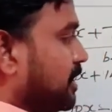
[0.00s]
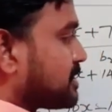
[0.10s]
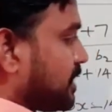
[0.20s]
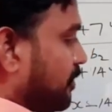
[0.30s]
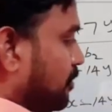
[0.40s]

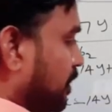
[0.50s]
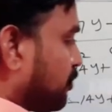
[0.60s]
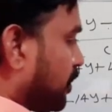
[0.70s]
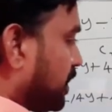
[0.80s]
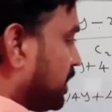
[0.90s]
7 by
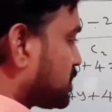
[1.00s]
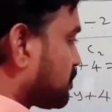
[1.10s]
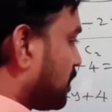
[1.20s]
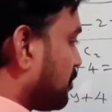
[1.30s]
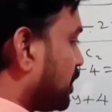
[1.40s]
14 is
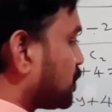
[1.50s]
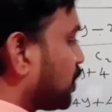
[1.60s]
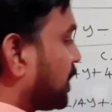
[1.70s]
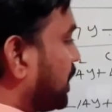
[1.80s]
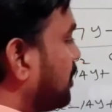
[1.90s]
1 by 2.
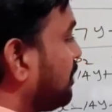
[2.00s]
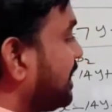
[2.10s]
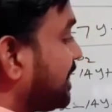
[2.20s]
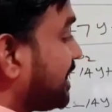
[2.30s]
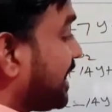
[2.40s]
Okay. But
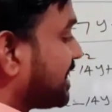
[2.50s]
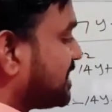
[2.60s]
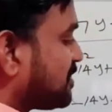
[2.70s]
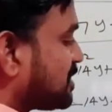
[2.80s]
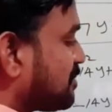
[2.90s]
here
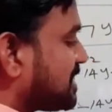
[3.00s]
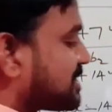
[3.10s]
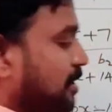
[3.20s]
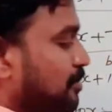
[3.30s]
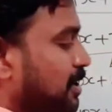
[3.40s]
negative symbol is
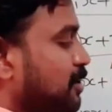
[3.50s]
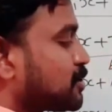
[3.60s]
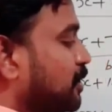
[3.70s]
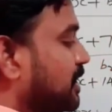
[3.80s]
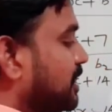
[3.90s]
coming.
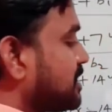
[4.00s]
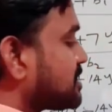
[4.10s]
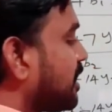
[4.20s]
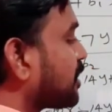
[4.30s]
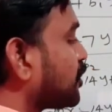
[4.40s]
So these
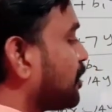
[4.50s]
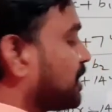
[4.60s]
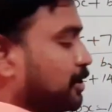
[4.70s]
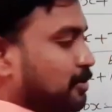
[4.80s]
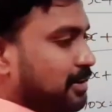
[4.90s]
are not
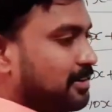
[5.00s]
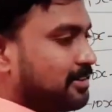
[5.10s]
equal.